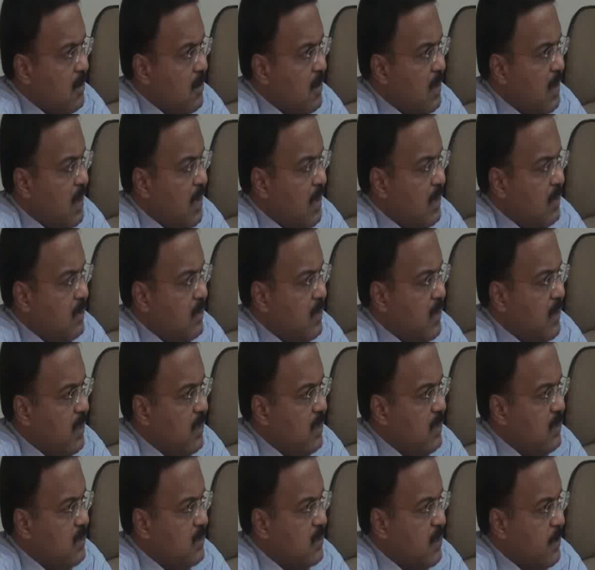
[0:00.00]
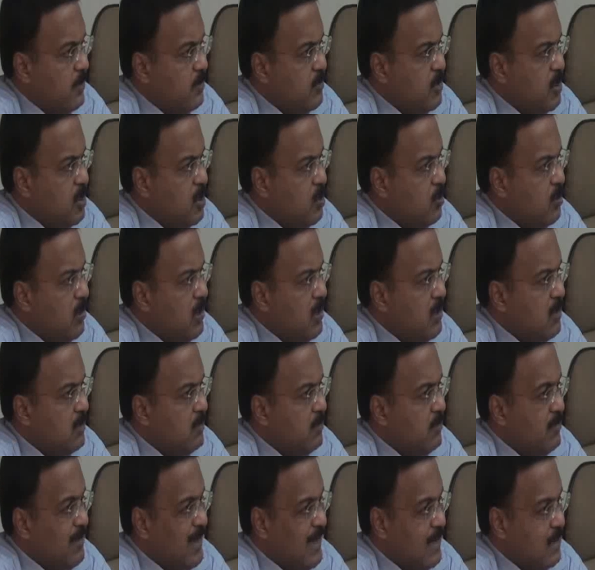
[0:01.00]
and any subsequent
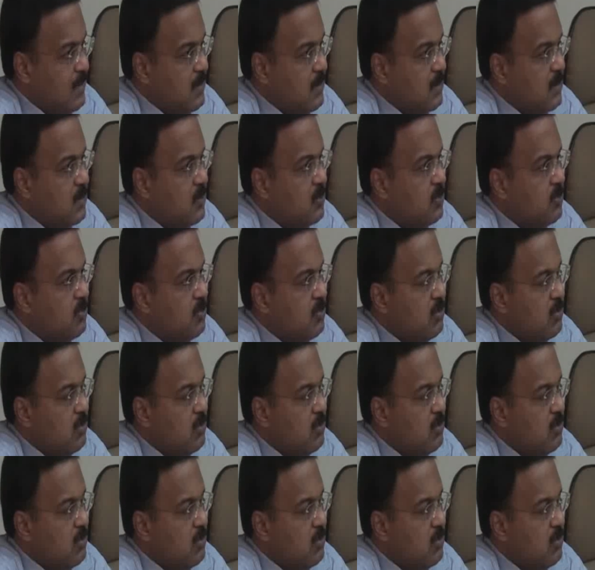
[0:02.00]
practice